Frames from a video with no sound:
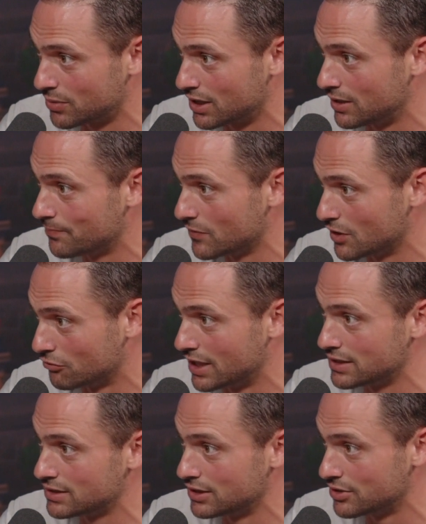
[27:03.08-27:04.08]
pay the
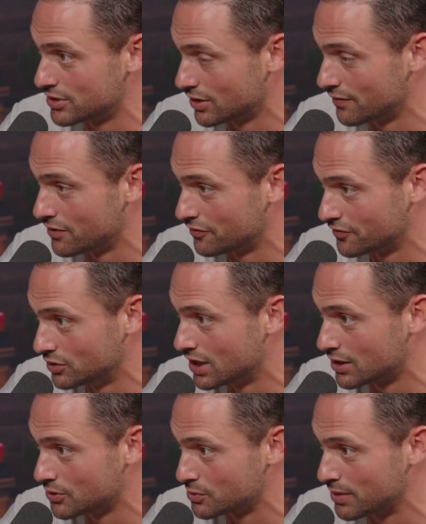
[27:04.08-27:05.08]
rent and you still have the food
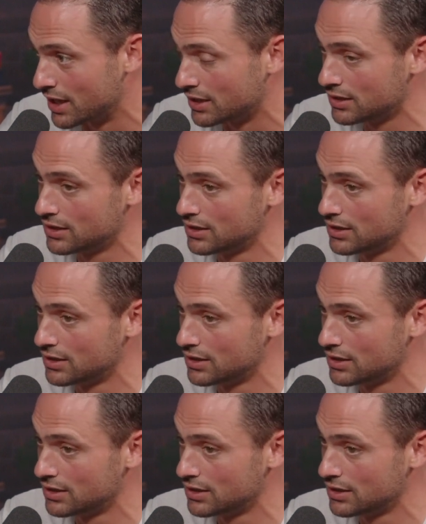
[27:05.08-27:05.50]
that goes bad.